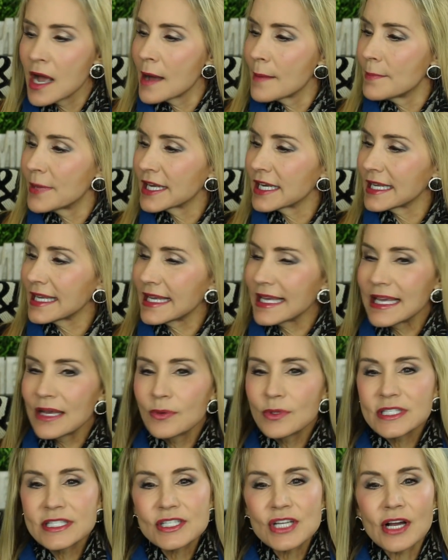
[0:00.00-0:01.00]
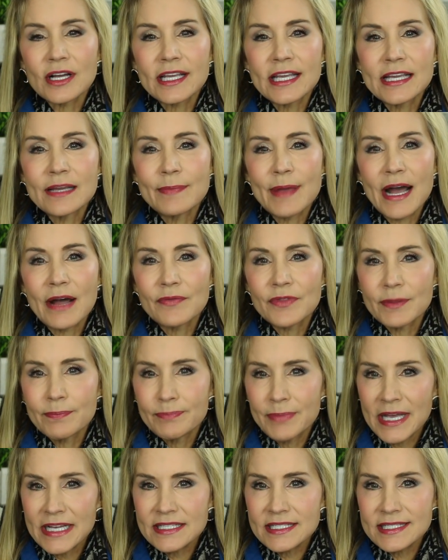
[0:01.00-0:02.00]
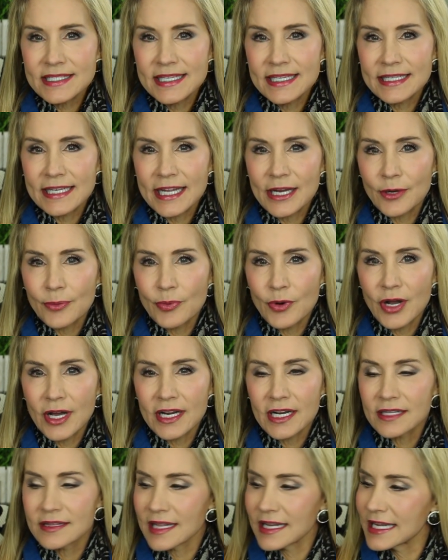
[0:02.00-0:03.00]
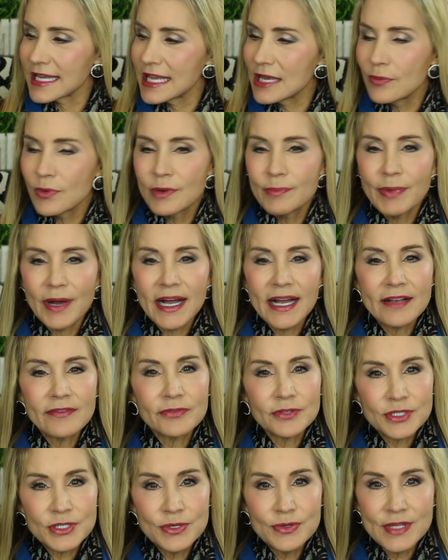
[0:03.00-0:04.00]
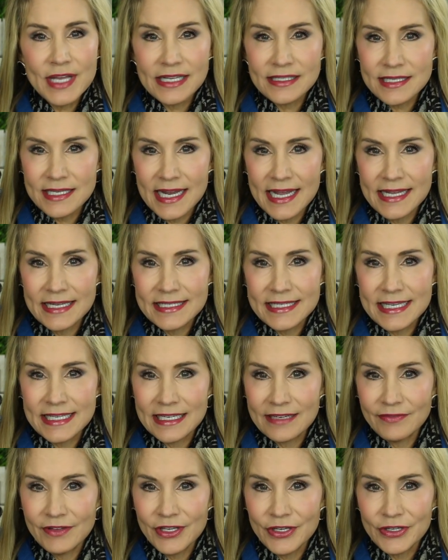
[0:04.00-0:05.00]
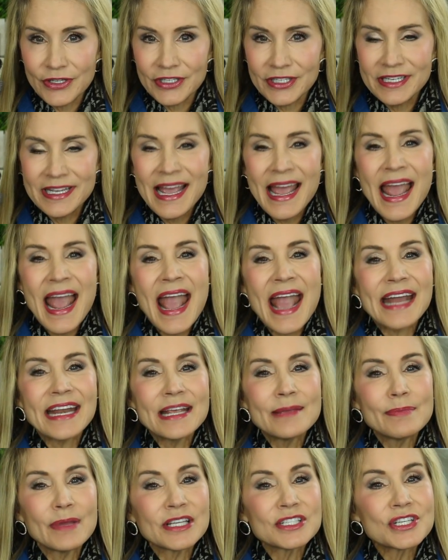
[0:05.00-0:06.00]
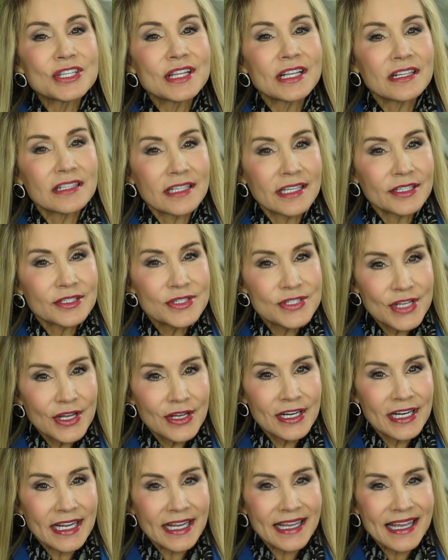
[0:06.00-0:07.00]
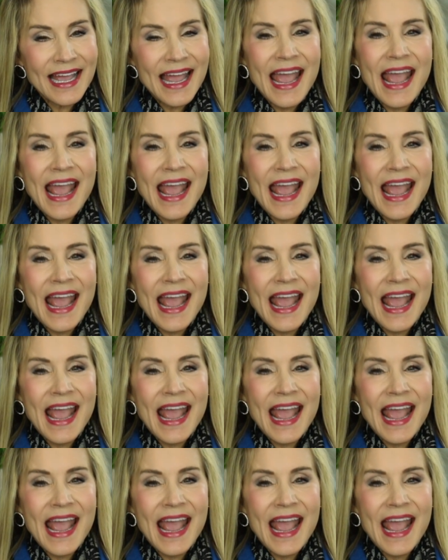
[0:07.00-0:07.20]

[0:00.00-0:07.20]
But he was talking about the best skincare product that he would buy for 2018 if he could, and he mentioned the Clarisonic.